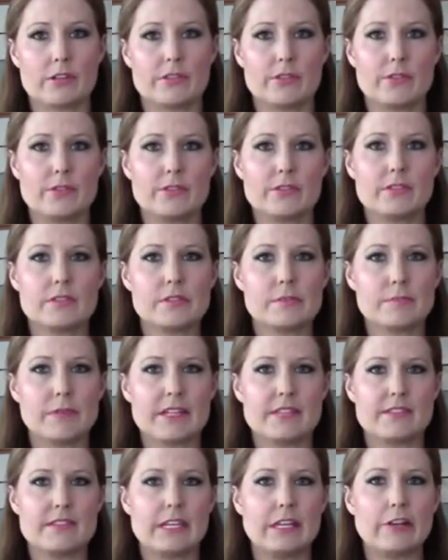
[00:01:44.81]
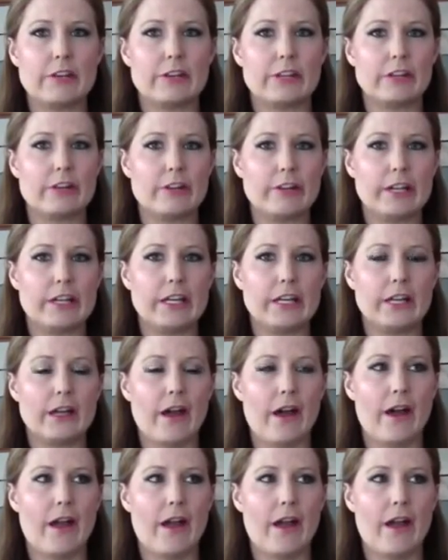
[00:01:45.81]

So this is my secret ingredient.